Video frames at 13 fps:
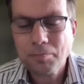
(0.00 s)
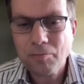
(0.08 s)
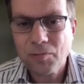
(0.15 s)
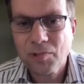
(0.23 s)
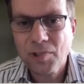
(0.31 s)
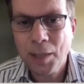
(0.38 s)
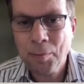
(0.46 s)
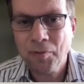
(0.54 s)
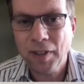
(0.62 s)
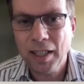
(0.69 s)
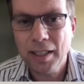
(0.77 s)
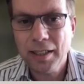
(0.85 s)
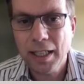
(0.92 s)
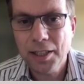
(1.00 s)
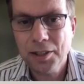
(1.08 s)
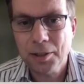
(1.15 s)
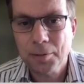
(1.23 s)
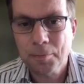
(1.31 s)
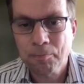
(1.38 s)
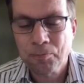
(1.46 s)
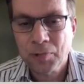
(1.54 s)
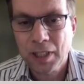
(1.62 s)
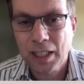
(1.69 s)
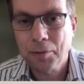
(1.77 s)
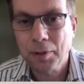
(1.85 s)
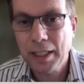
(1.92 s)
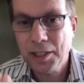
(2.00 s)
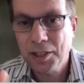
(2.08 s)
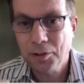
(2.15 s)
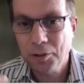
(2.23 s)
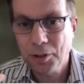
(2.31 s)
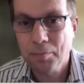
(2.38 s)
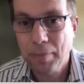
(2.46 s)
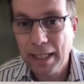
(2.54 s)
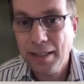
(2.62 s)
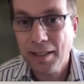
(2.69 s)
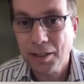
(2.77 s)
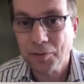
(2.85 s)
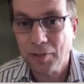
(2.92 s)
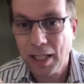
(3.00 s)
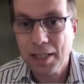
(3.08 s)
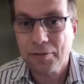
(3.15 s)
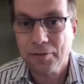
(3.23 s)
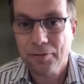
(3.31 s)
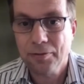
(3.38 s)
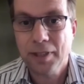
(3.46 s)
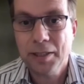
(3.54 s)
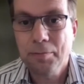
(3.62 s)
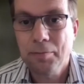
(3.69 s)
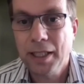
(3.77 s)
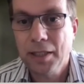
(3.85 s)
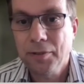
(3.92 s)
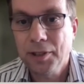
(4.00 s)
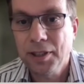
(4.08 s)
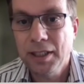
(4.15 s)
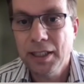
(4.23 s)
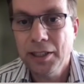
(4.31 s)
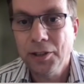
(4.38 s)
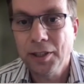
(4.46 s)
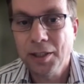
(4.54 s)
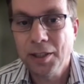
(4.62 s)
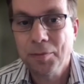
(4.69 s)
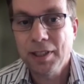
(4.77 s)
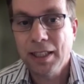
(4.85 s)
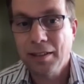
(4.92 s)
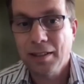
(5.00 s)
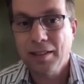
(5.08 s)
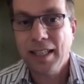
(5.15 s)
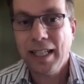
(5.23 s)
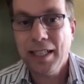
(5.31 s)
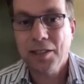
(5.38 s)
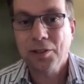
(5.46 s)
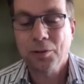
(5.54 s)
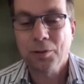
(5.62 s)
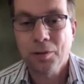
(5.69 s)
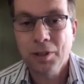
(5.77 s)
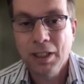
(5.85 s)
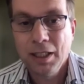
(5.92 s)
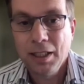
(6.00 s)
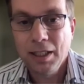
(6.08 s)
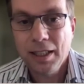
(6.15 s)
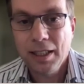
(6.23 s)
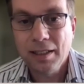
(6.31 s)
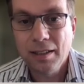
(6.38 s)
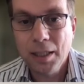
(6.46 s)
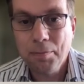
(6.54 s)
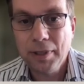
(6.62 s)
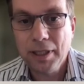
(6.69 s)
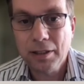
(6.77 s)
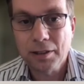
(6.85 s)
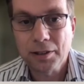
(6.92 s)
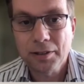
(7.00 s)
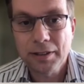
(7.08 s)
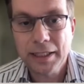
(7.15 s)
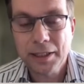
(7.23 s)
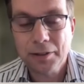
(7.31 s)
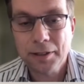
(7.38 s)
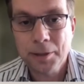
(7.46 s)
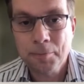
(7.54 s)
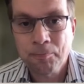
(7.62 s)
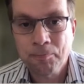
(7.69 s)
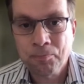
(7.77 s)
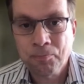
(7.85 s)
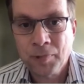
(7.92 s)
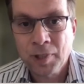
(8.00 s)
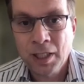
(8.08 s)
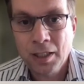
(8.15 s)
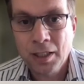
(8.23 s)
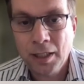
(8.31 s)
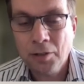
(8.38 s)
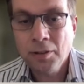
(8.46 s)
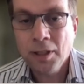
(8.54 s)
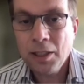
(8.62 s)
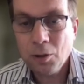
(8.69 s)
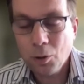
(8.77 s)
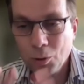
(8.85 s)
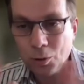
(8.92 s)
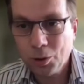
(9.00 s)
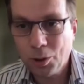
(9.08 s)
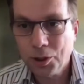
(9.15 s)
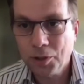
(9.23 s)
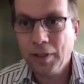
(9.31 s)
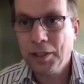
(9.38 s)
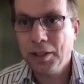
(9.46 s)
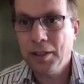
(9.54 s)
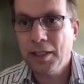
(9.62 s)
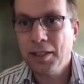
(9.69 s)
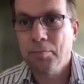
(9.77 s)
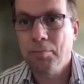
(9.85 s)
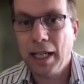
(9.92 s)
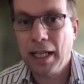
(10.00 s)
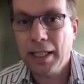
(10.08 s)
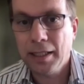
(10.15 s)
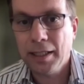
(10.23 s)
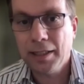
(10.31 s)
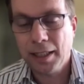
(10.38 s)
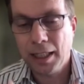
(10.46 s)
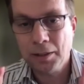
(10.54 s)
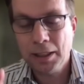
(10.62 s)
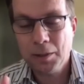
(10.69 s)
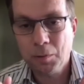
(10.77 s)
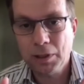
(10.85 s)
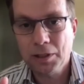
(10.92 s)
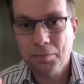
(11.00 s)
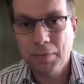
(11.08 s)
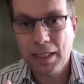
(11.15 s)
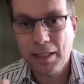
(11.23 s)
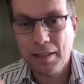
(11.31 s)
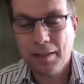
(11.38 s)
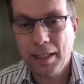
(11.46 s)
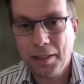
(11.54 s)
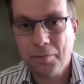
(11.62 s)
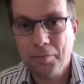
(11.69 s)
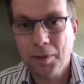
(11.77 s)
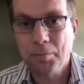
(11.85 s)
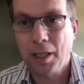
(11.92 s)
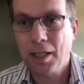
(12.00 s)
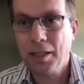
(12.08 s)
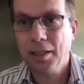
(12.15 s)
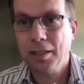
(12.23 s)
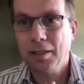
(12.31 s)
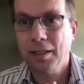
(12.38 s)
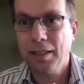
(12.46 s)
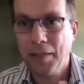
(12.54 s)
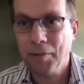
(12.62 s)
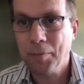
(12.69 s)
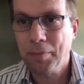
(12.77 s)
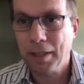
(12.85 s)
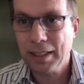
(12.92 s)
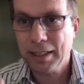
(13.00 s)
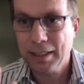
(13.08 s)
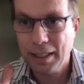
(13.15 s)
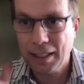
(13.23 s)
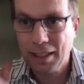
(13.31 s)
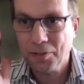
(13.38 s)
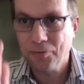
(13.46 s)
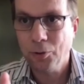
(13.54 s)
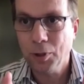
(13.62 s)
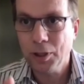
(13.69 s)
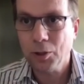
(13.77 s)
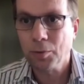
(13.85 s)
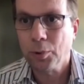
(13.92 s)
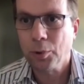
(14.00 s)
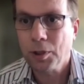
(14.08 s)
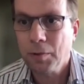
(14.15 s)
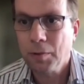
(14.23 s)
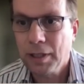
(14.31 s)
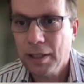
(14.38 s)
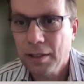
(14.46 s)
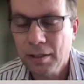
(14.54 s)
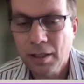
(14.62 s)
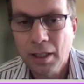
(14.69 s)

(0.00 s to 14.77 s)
type of alienation in relation to the basis of life, right? Biodiversity and ecosystems that sustain us all is deeply contradictory. Now, not all conservationists buy this. I just want to make that remark. Not everybody is fully on board with this.